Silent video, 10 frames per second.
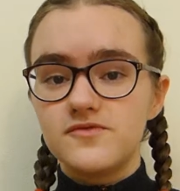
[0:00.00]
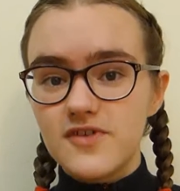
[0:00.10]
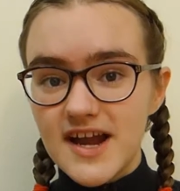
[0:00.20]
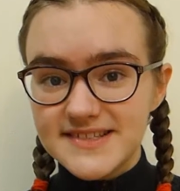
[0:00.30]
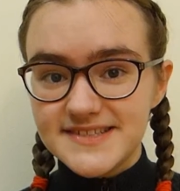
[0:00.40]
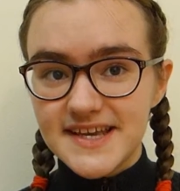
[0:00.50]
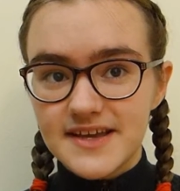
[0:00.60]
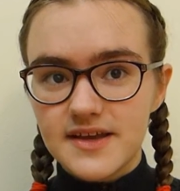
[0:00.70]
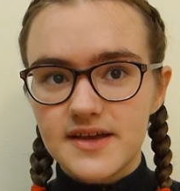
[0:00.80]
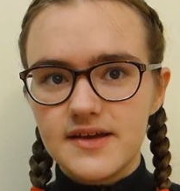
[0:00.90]

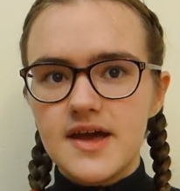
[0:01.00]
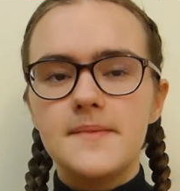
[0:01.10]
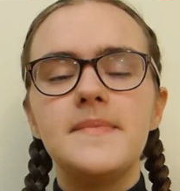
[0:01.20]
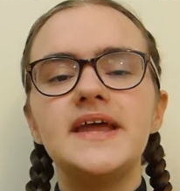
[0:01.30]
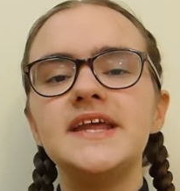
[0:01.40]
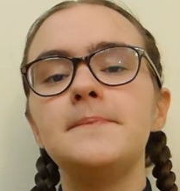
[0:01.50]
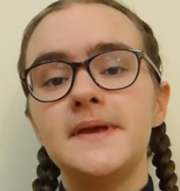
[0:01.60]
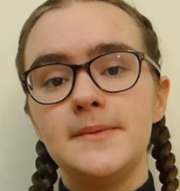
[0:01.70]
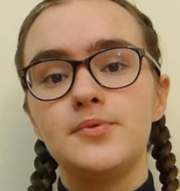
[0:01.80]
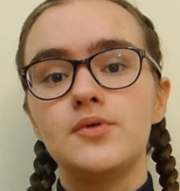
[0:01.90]
Writing. Many
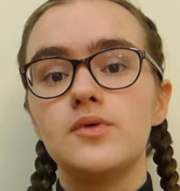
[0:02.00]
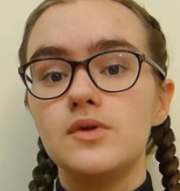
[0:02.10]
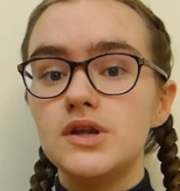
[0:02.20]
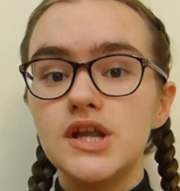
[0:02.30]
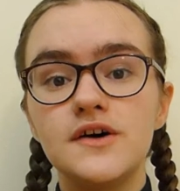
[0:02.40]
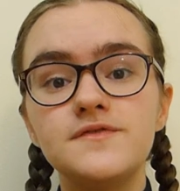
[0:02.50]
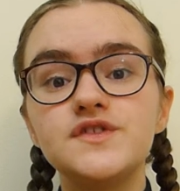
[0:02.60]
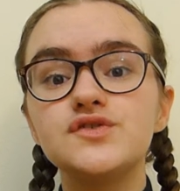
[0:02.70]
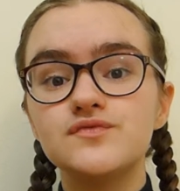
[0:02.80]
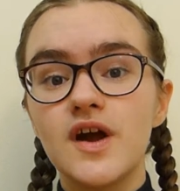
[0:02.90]
people
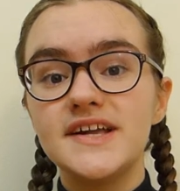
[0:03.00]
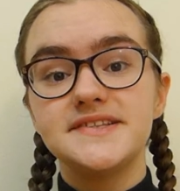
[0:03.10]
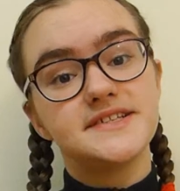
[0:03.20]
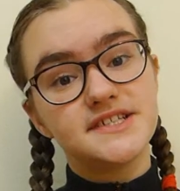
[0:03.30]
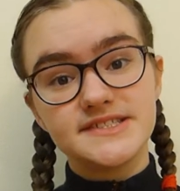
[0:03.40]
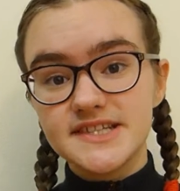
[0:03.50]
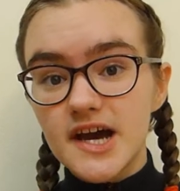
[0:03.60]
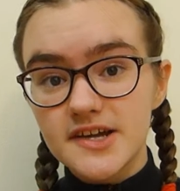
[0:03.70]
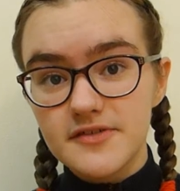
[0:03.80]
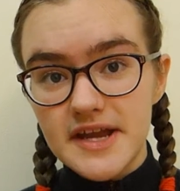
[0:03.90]
love to write in a
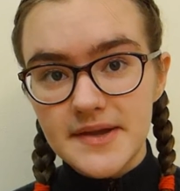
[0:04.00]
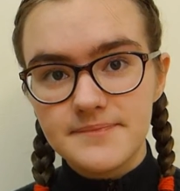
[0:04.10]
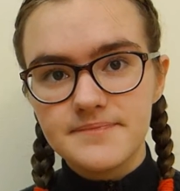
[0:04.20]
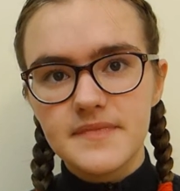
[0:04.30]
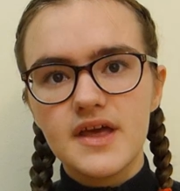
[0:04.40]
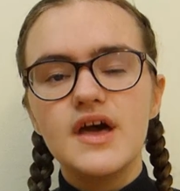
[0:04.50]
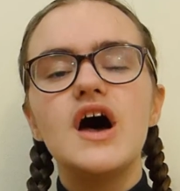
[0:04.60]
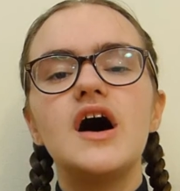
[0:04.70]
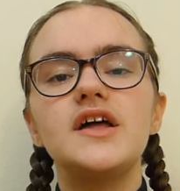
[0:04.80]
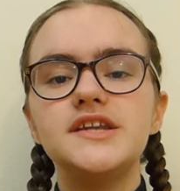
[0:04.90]
diary.
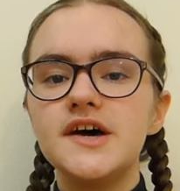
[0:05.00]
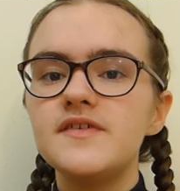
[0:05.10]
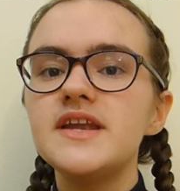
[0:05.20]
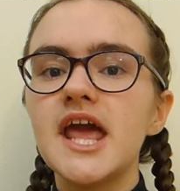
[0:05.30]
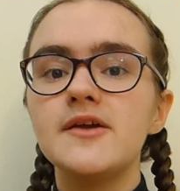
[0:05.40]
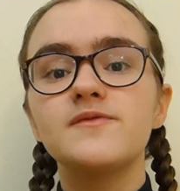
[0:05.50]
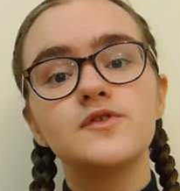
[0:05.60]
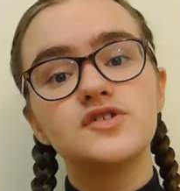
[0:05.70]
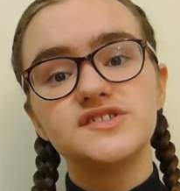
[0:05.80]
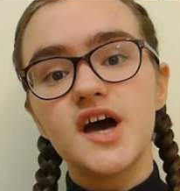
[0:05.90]
Another name
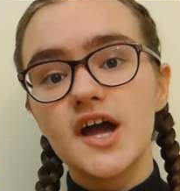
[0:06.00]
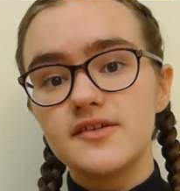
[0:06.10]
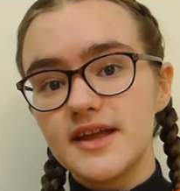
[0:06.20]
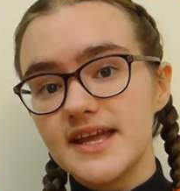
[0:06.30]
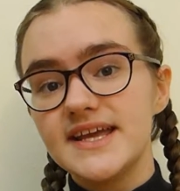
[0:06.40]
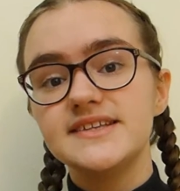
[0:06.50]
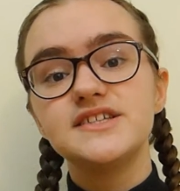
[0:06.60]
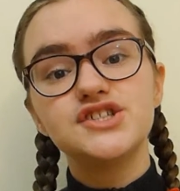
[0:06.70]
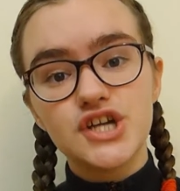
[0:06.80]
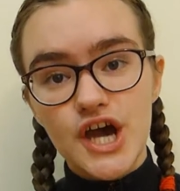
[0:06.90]
for a diary is
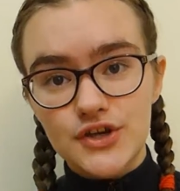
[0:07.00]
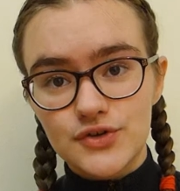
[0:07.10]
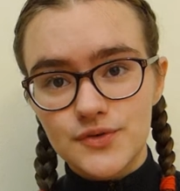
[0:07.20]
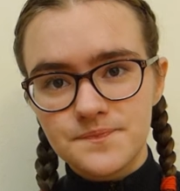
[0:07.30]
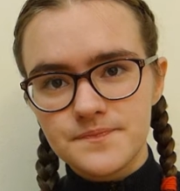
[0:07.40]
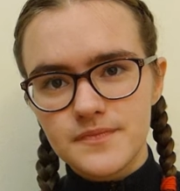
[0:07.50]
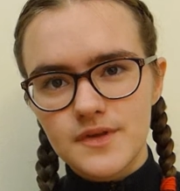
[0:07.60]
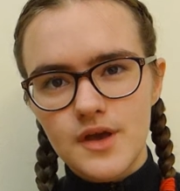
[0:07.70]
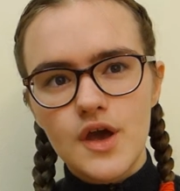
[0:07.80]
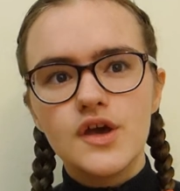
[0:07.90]
a journal.
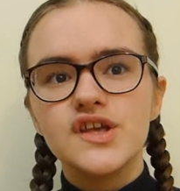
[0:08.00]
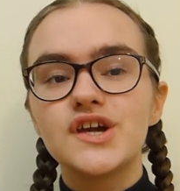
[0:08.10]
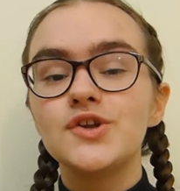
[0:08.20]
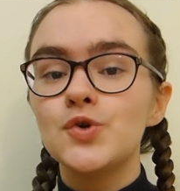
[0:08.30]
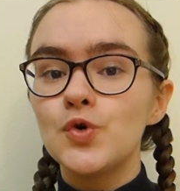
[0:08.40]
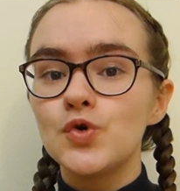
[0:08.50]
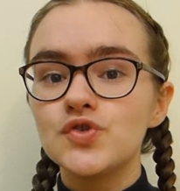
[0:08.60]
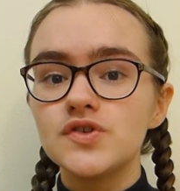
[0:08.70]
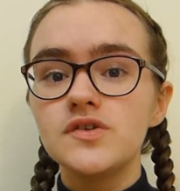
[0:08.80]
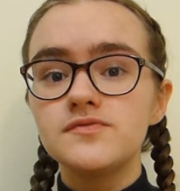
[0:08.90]
You can
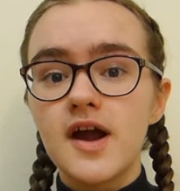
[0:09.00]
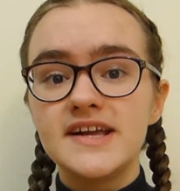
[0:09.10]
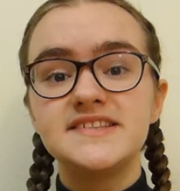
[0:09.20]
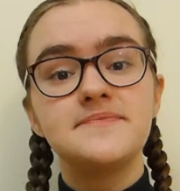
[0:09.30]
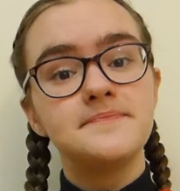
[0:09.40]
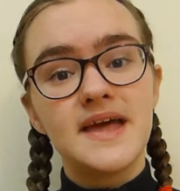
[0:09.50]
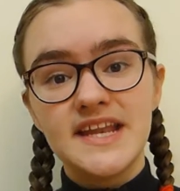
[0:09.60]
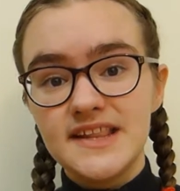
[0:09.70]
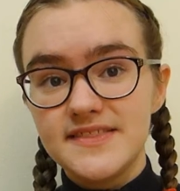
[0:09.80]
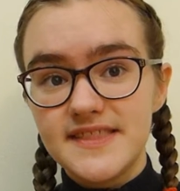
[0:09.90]
also write
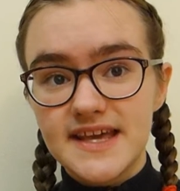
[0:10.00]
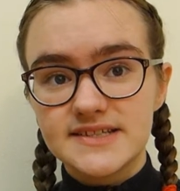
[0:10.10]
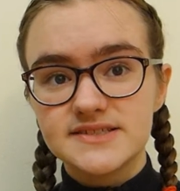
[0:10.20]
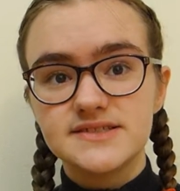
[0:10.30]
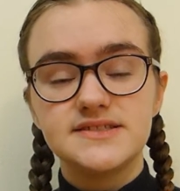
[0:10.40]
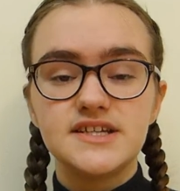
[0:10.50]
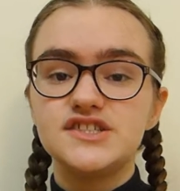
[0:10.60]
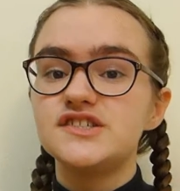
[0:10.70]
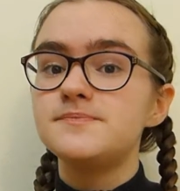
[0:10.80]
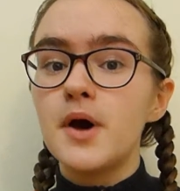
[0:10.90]
many things
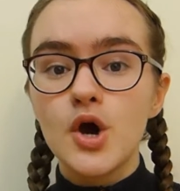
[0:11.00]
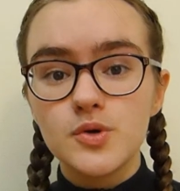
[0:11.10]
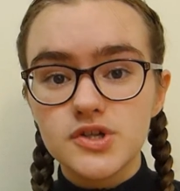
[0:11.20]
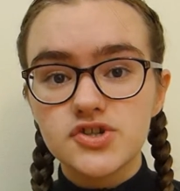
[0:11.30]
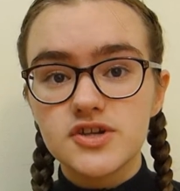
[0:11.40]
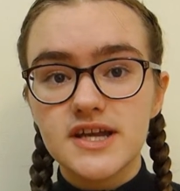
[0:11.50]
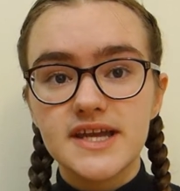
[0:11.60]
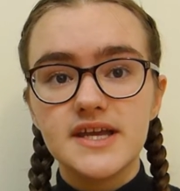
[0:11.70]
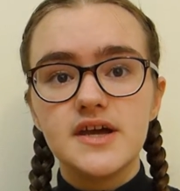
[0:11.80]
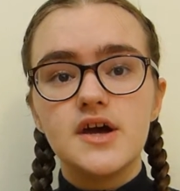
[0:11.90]
such as
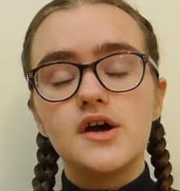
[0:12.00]
poetry,